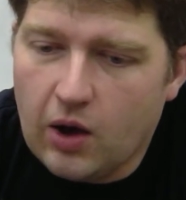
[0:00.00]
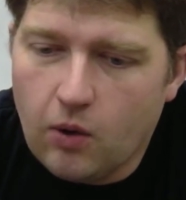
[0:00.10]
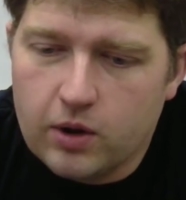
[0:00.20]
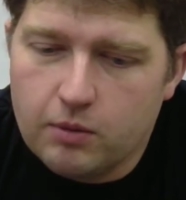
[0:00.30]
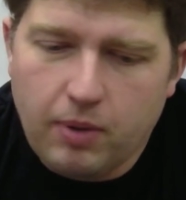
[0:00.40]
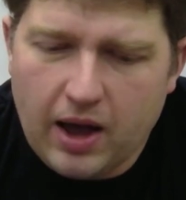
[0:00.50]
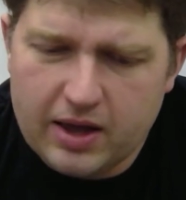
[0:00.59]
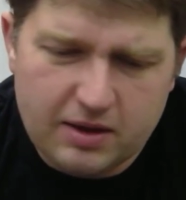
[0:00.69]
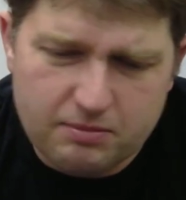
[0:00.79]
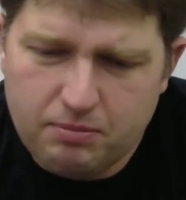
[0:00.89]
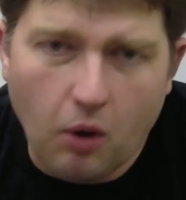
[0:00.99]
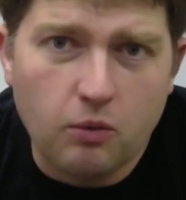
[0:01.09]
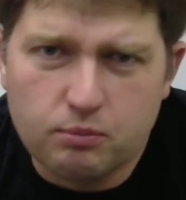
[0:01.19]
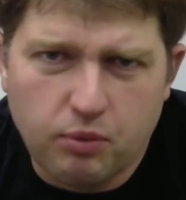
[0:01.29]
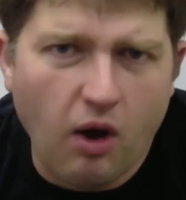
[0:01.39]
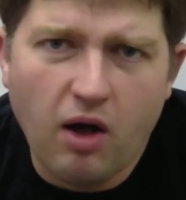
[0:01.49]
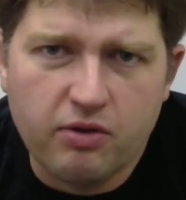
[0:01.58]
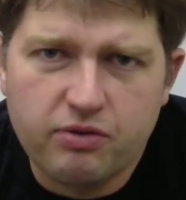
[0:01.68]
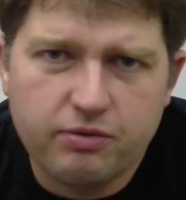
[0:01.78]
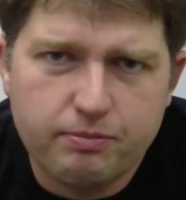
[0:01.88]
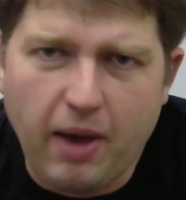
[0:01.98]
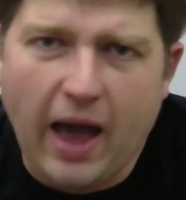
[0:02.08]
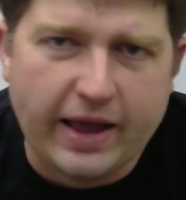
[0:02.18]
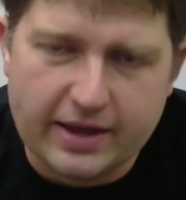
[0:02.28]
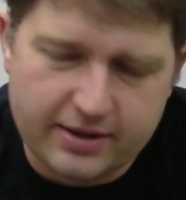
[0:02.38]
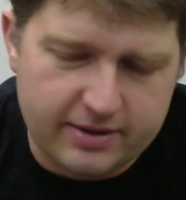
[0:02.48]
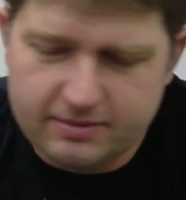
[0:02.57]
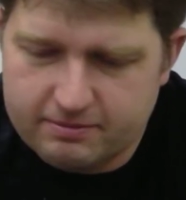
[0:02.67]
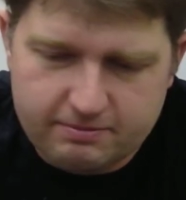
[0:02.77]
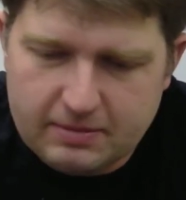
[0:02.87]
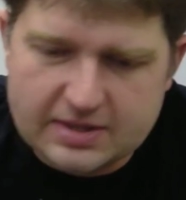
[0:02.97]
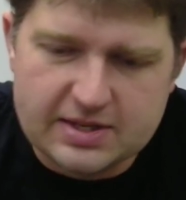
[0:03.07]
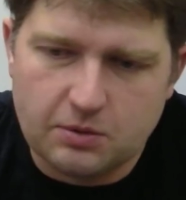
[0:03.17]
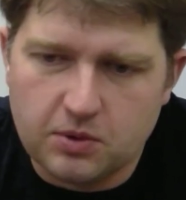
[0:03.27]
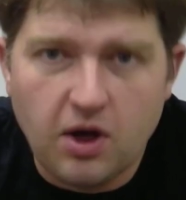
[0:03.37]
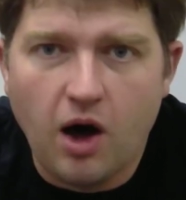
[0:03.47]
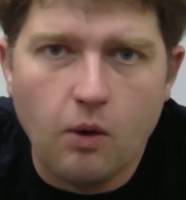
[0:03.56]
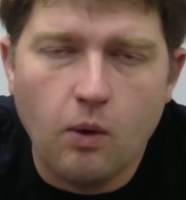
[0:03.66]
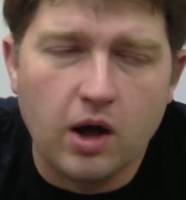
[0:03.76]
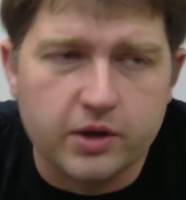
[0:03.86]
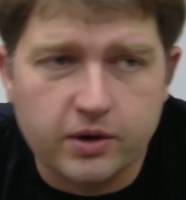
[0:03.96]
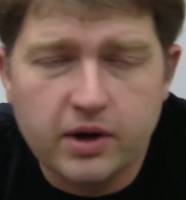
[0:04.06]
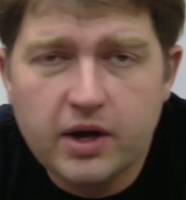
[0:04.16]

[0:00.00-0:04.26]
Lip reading: or you buy a bone broth packet and mix it with hot water.